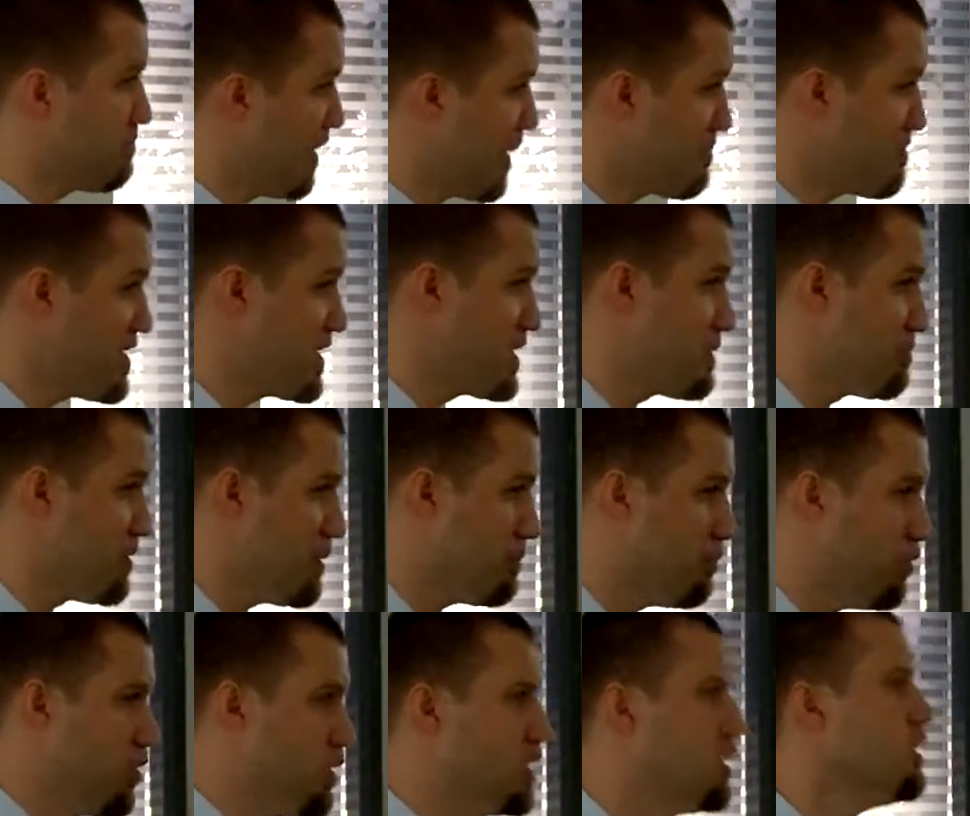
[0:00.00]
by many
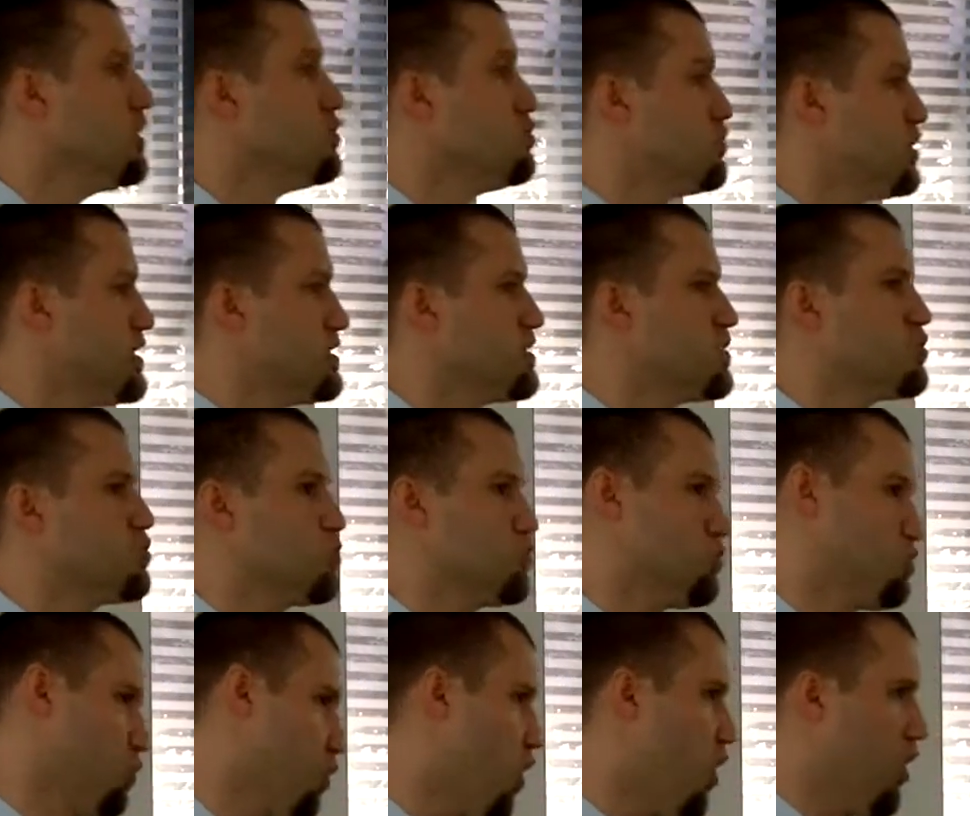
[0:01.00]
people, Jesus
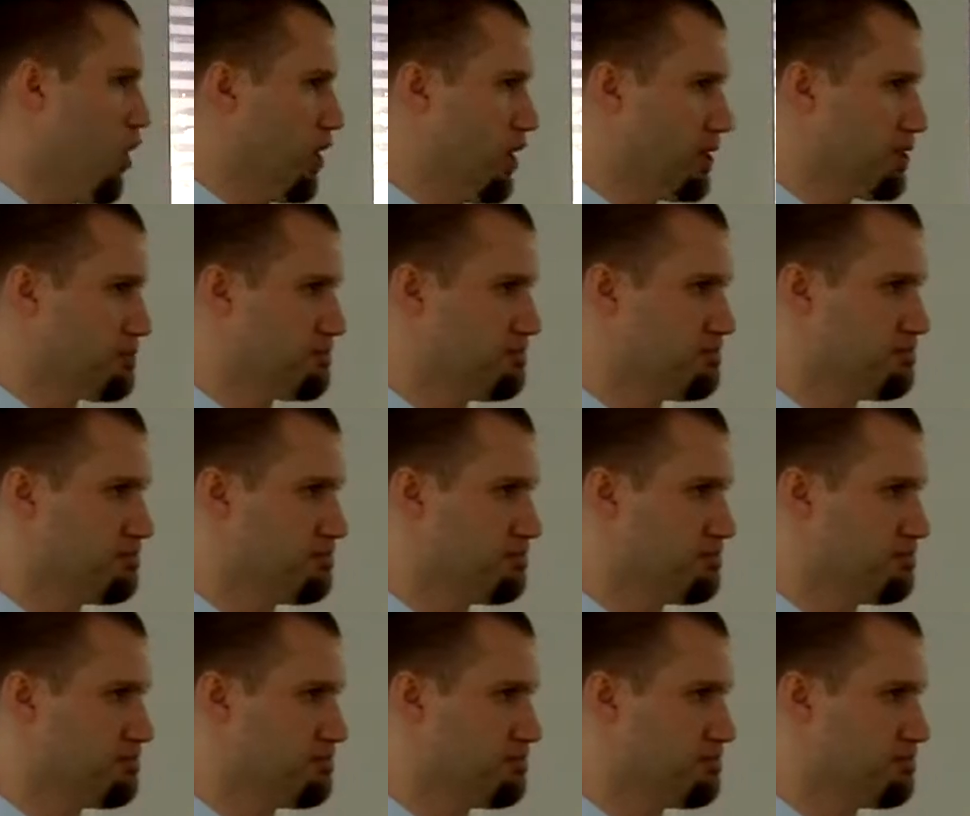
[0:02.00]
was wrong.